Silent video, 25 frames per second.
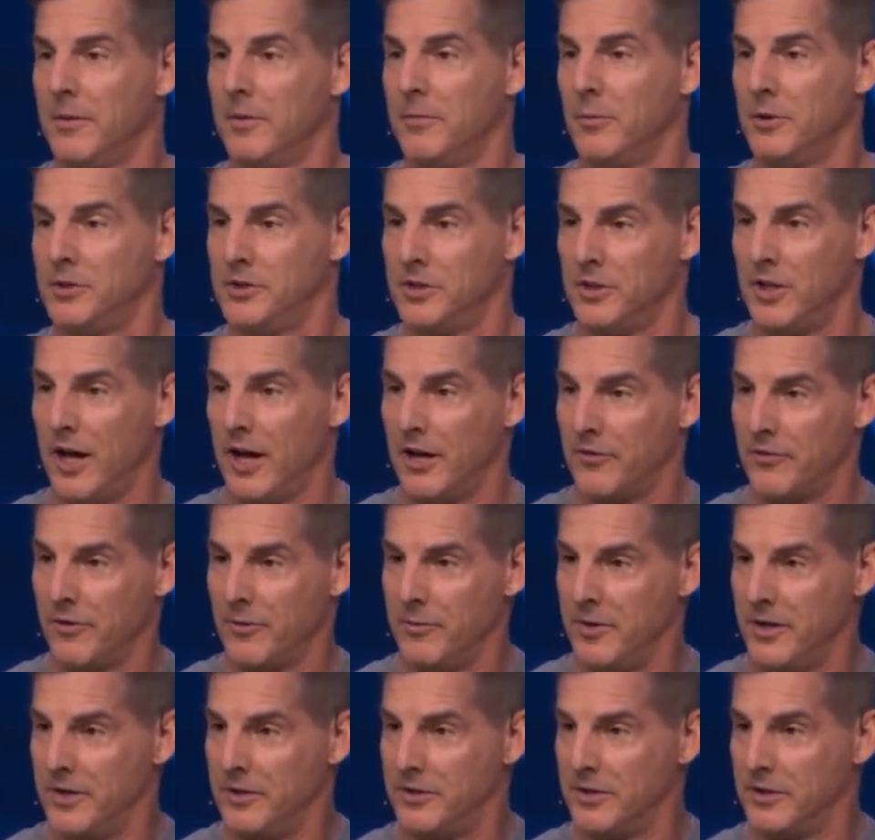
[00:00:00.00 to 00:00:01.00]
Would you like for
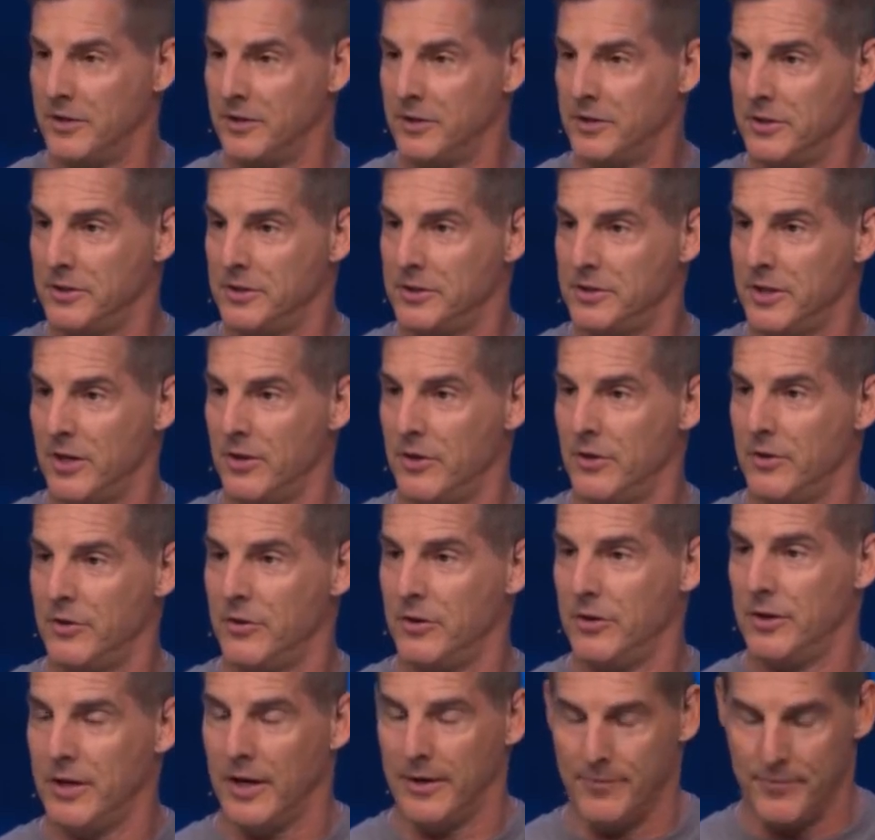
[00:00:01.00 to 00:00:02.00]
me to share with
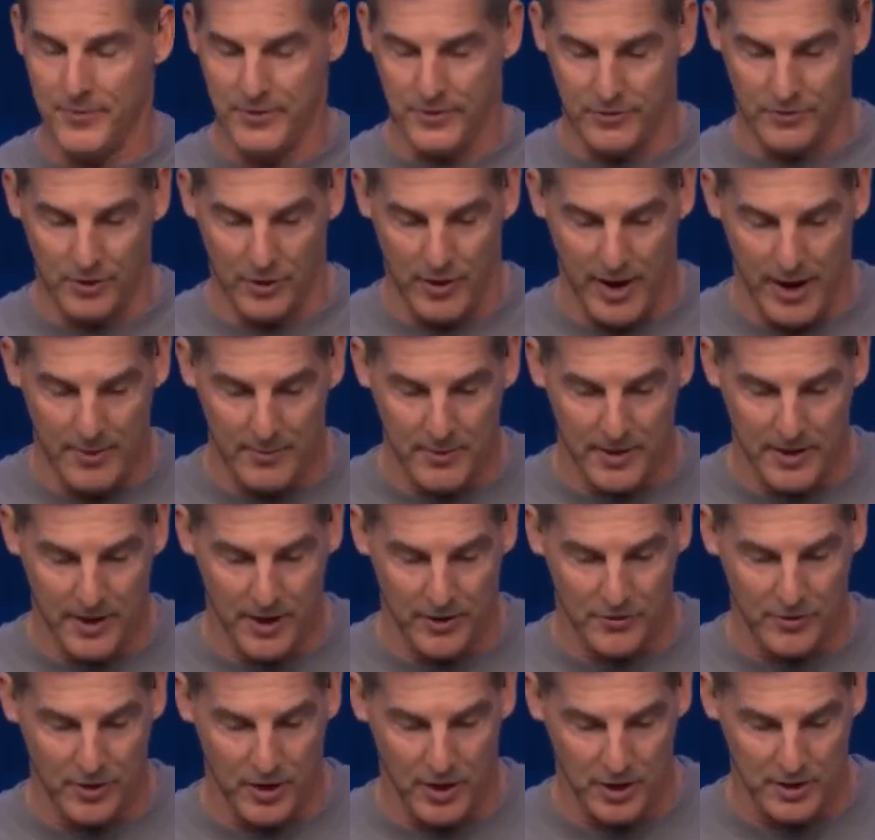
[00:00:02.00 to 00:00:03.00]
you? Yep. So, Amy and
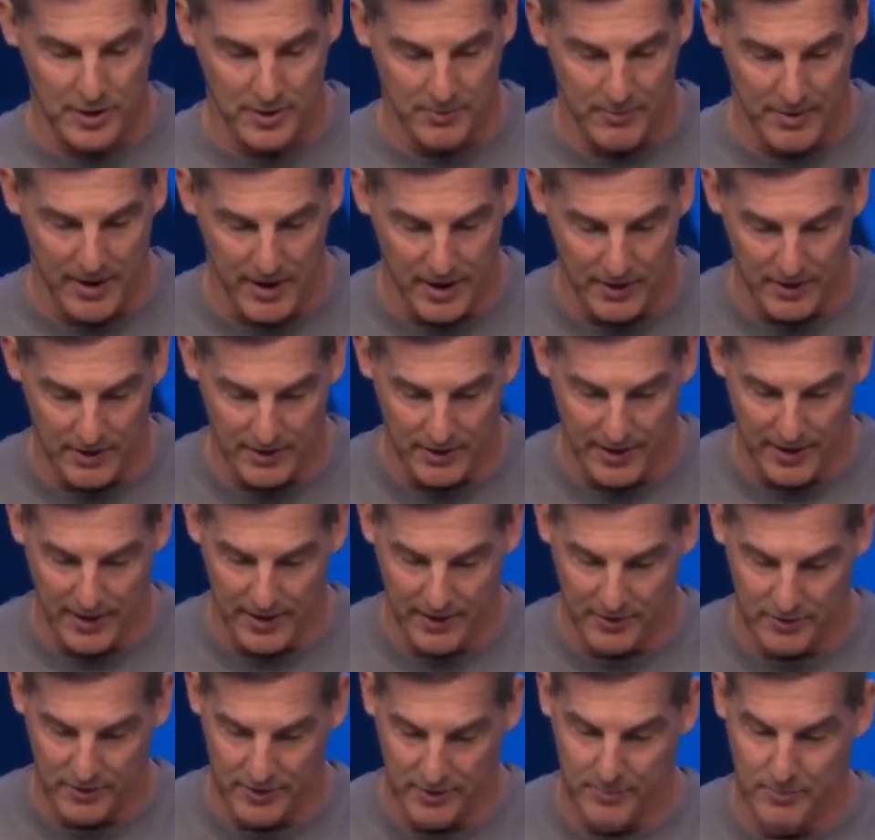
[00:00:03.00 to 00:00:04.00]
I talked about it,
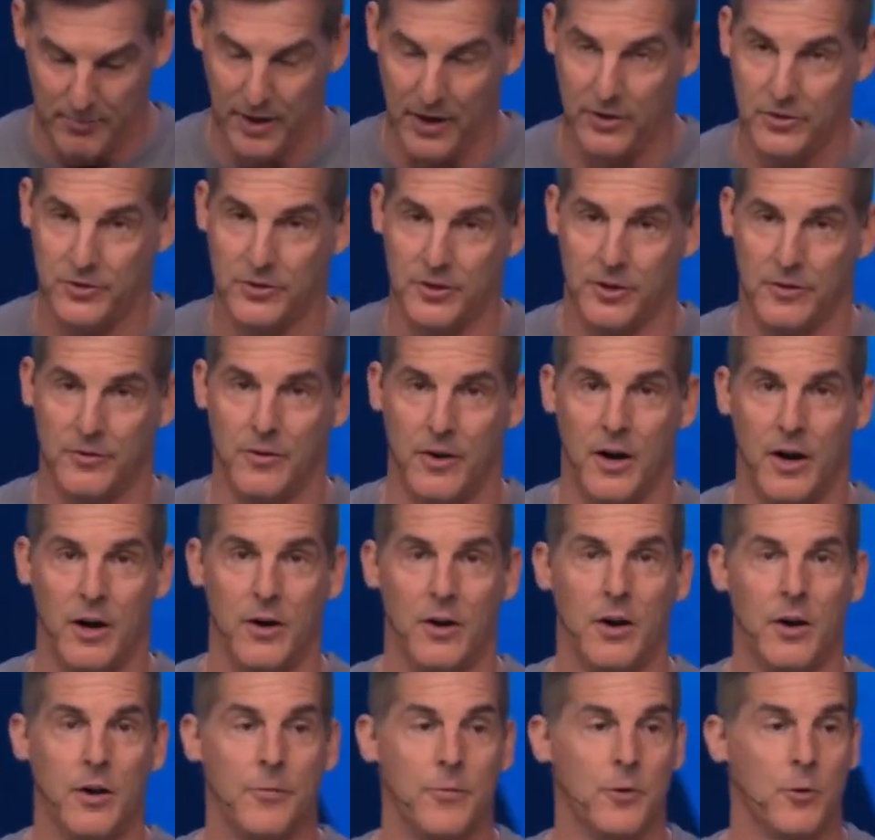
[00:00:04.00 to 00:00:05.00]
and to the best of
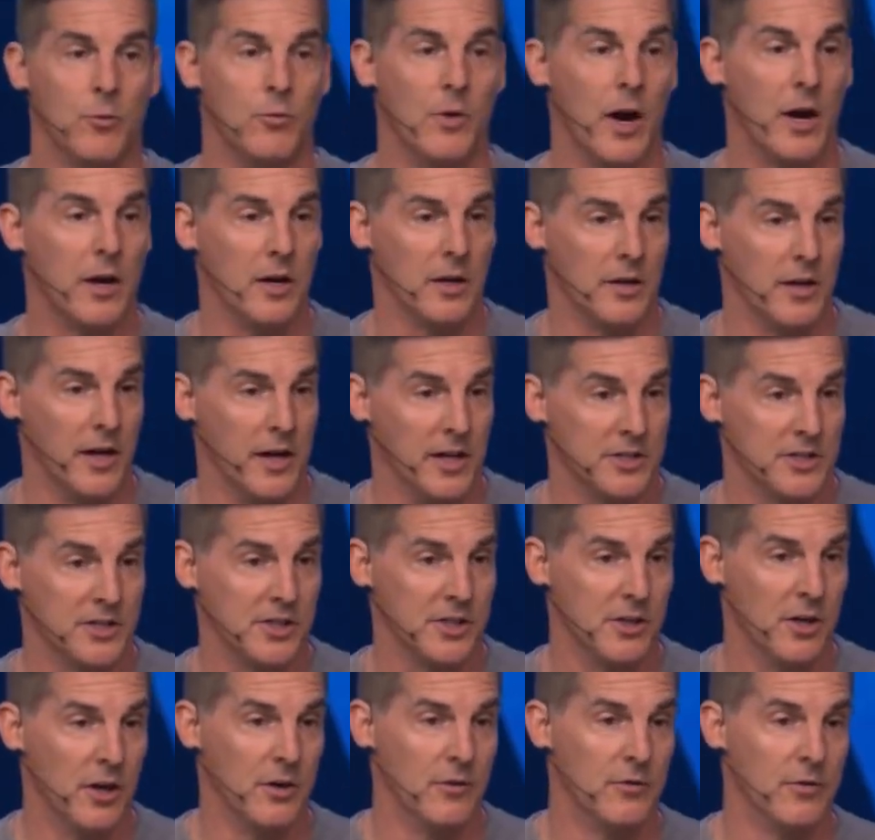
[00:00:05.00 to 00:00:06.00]
our
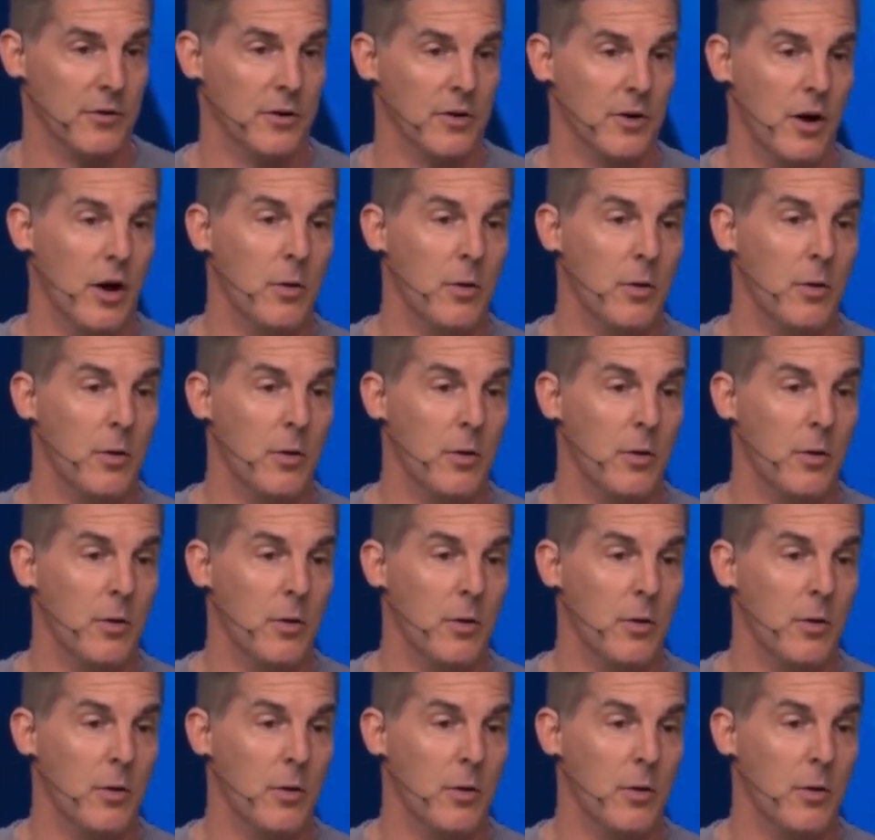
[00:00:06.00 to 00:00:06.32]
recollection, over